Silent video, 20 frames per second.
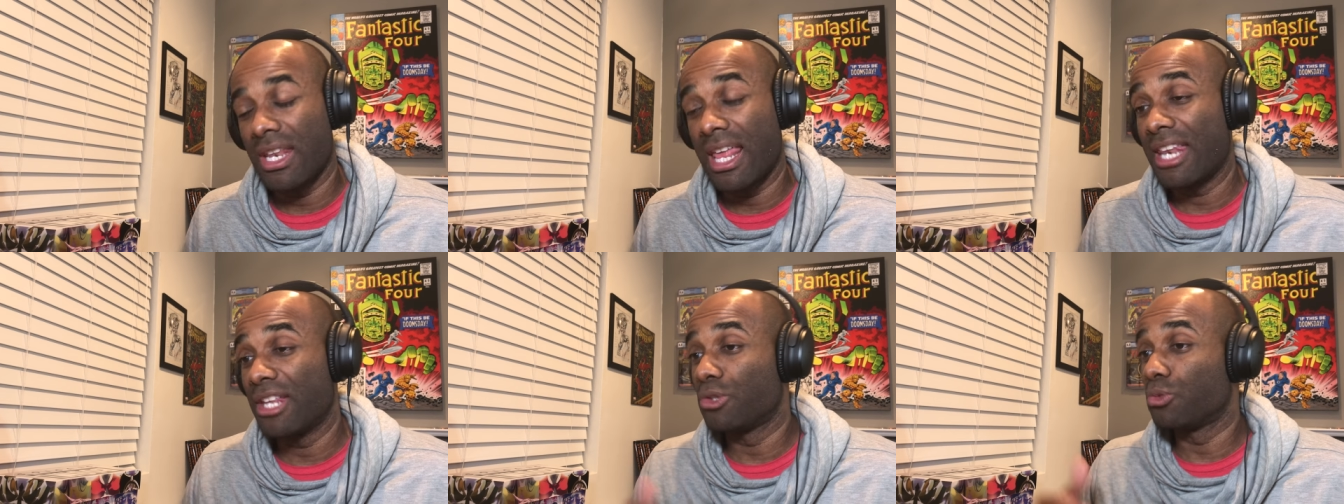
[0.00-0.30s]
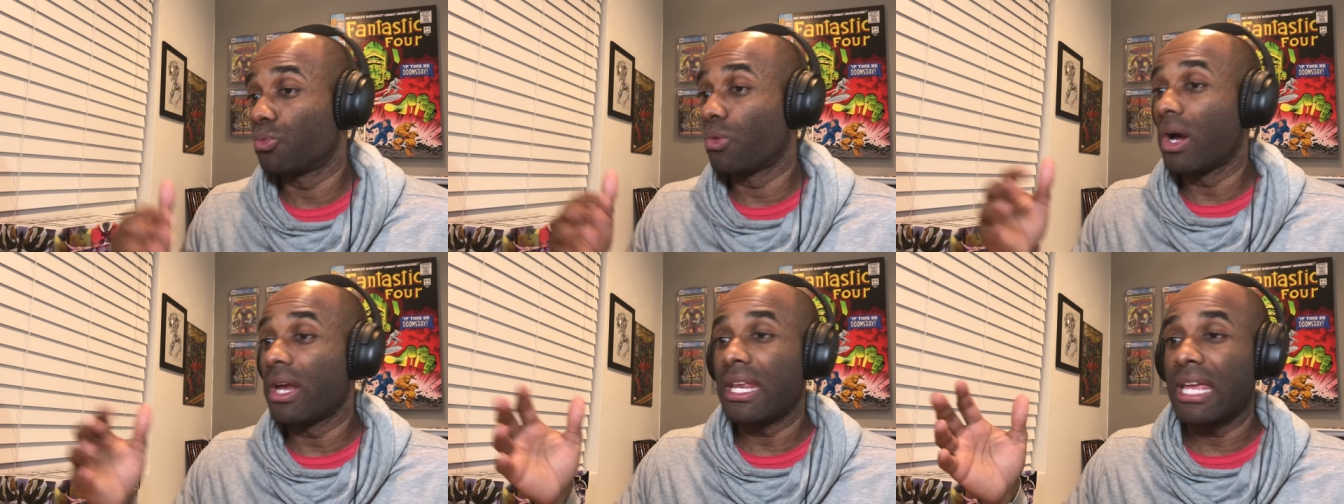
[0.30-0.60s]
That
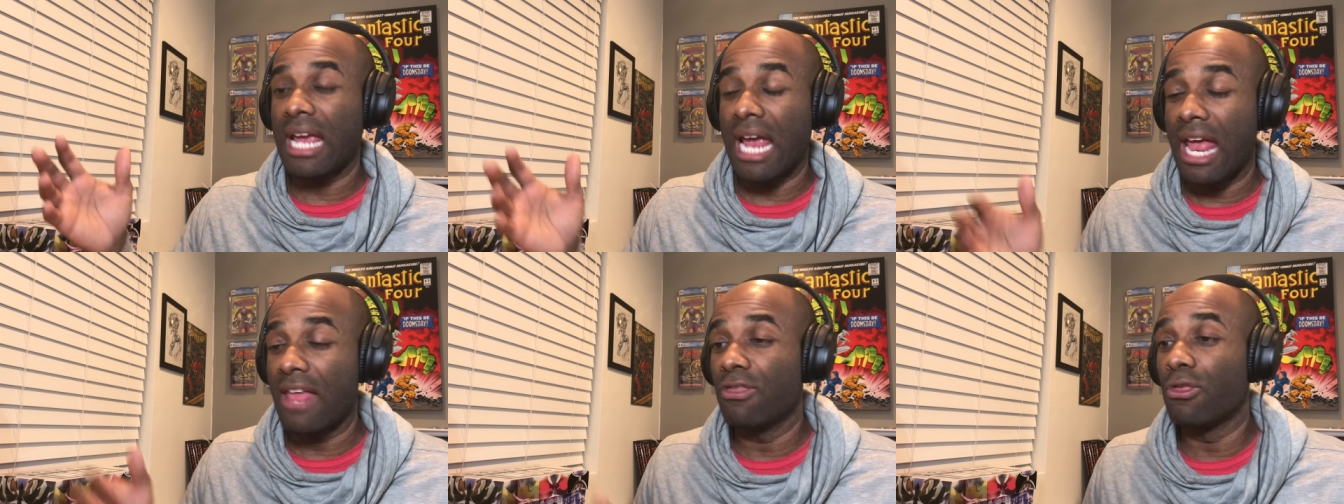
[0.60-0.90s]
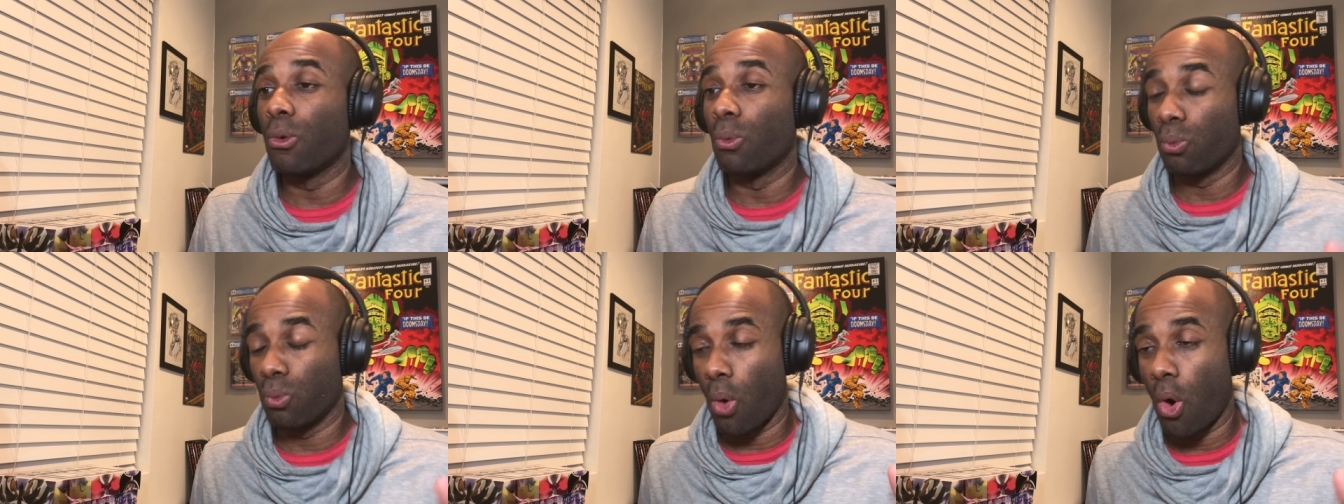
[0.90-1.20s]
is running in
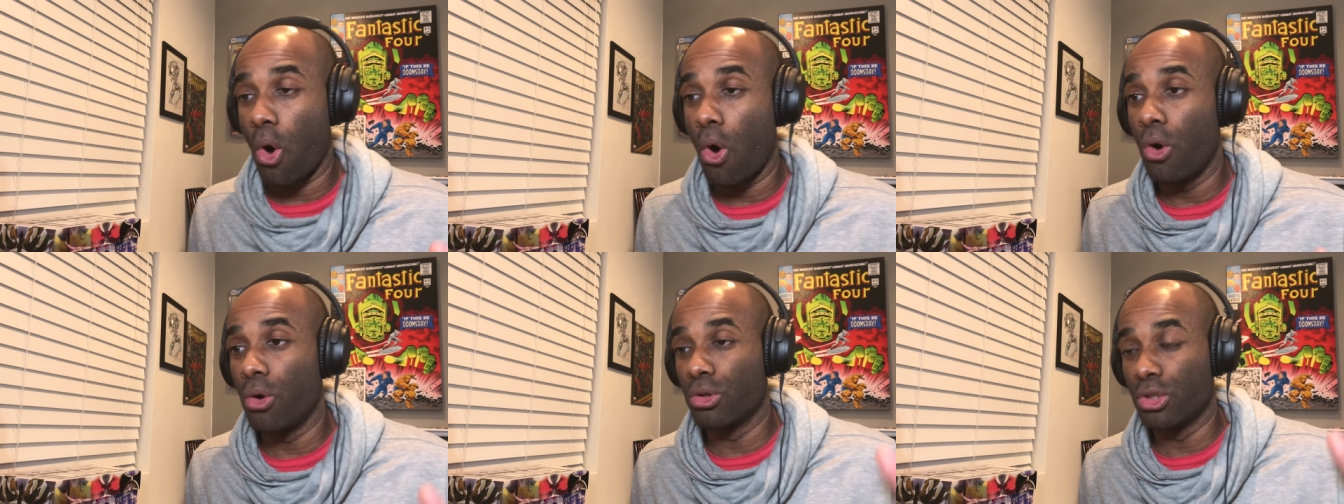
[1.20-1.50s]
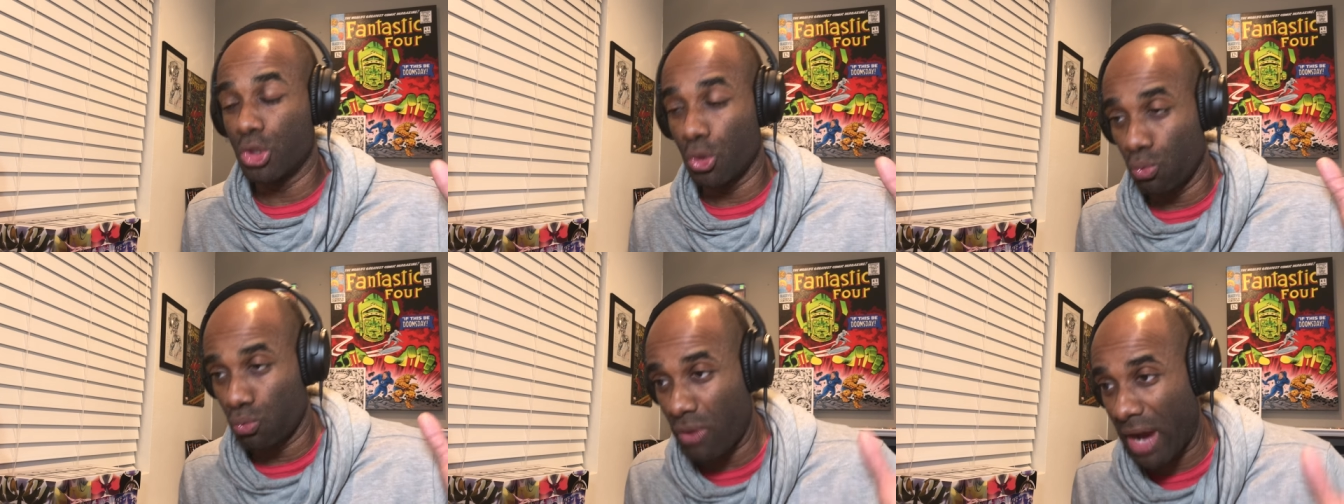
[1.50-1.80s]
the wrong
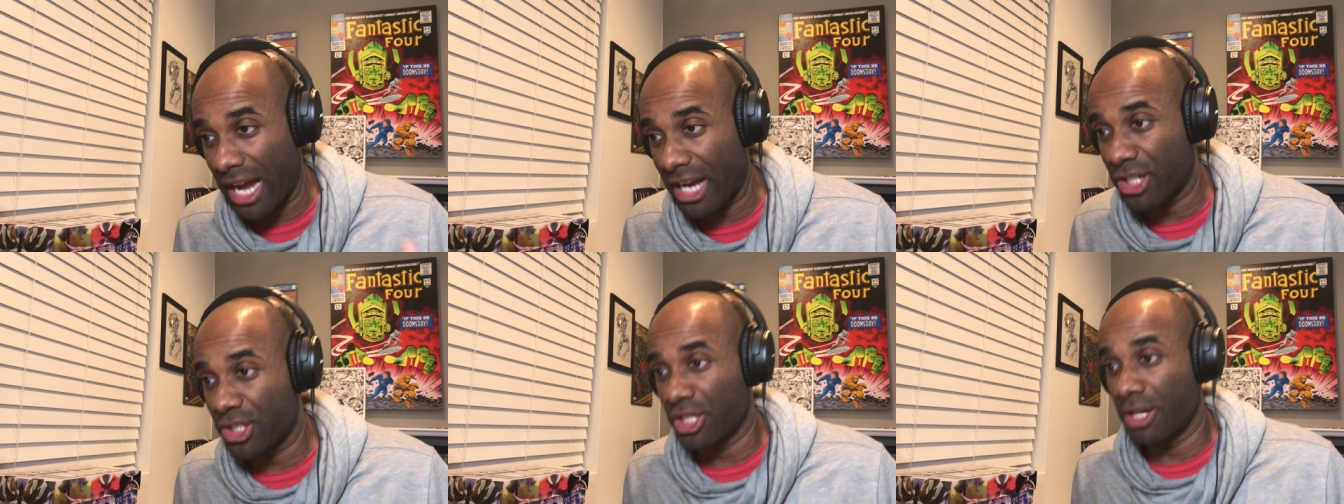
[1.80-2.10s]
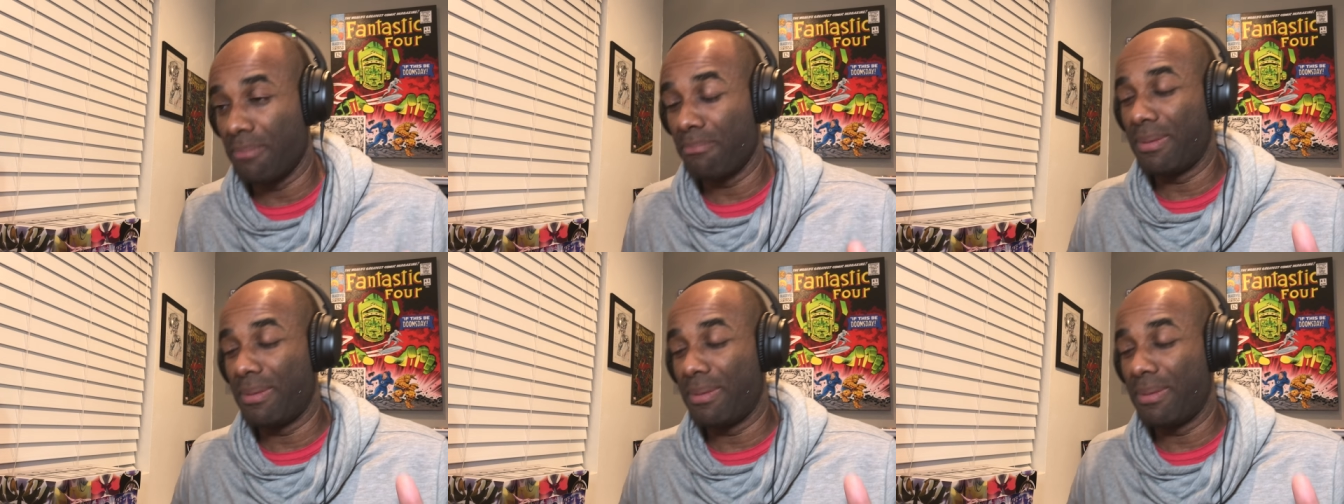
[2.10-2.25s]
direction